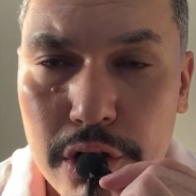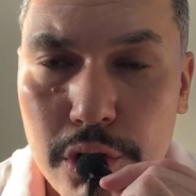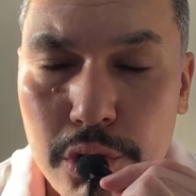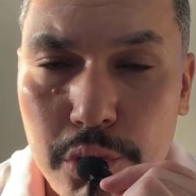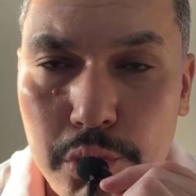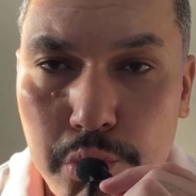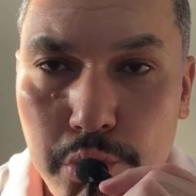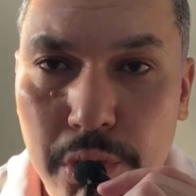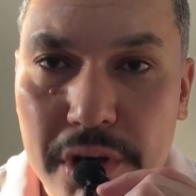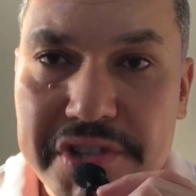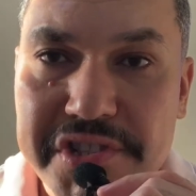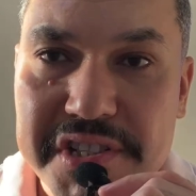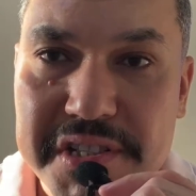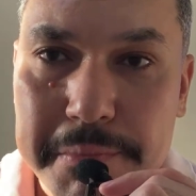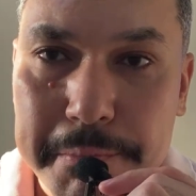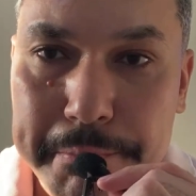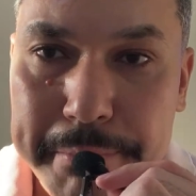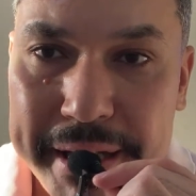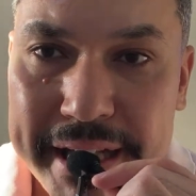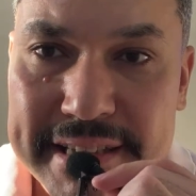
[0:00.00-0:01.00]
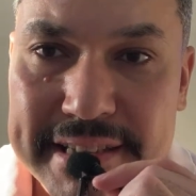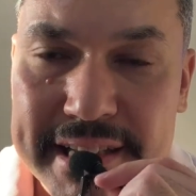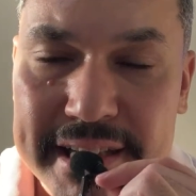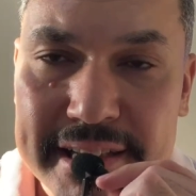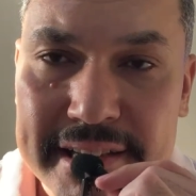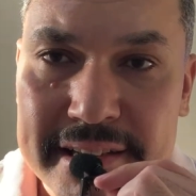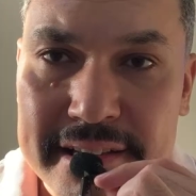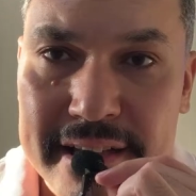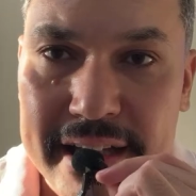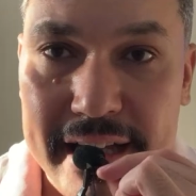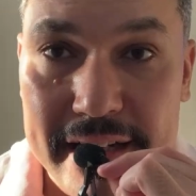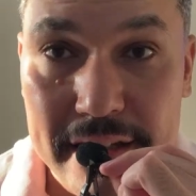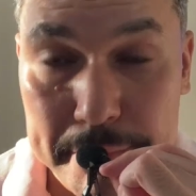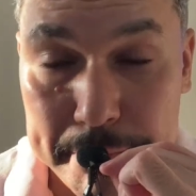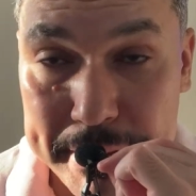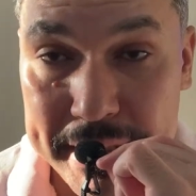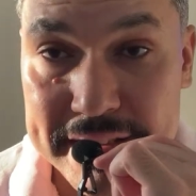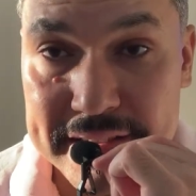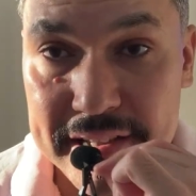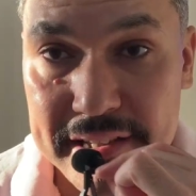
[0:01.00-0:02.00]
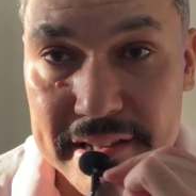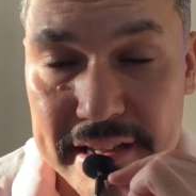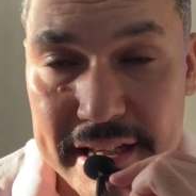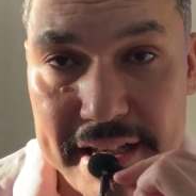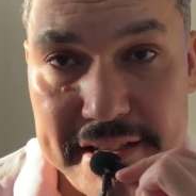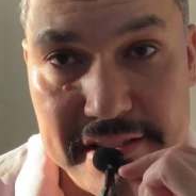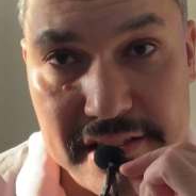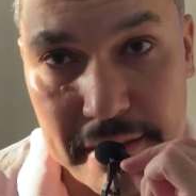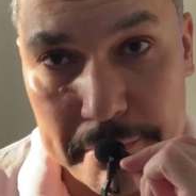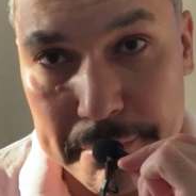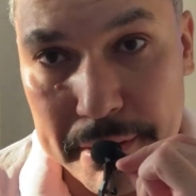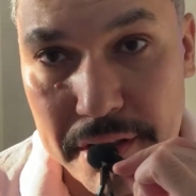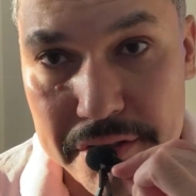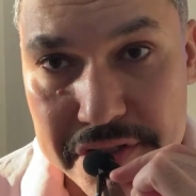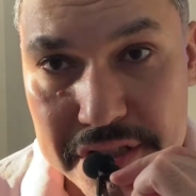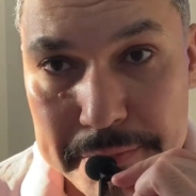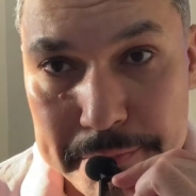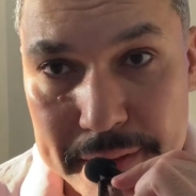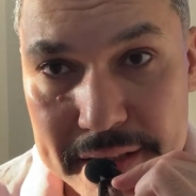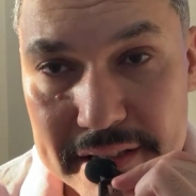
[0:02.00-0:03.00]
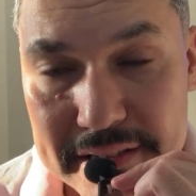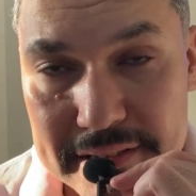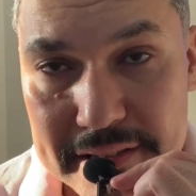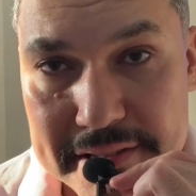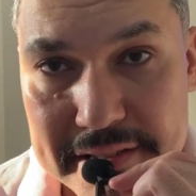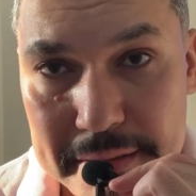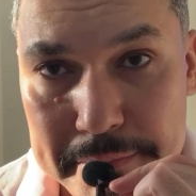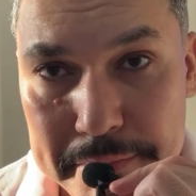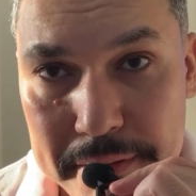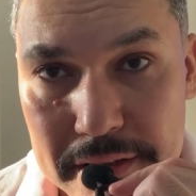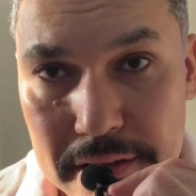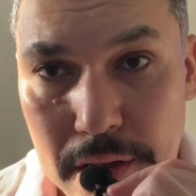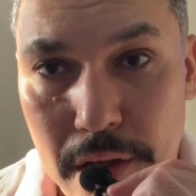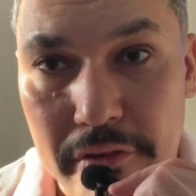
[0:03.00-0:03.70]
was bitten, and bitten is the past participle